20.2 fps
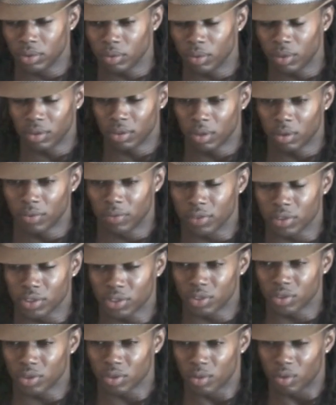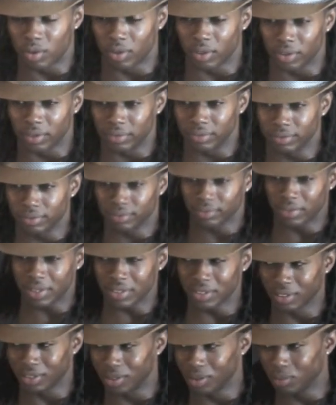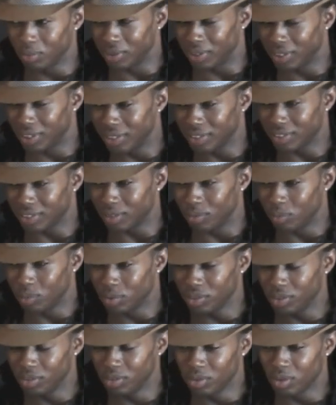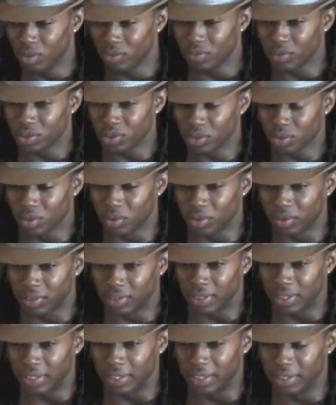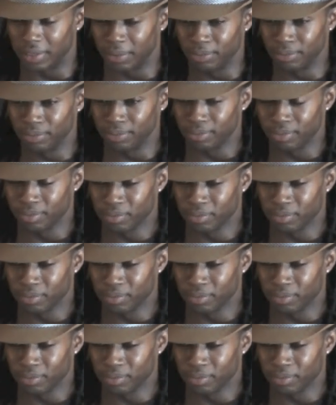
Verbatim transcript: What do I know for sure? That's a good one. I like that. What do you know for sure? Um,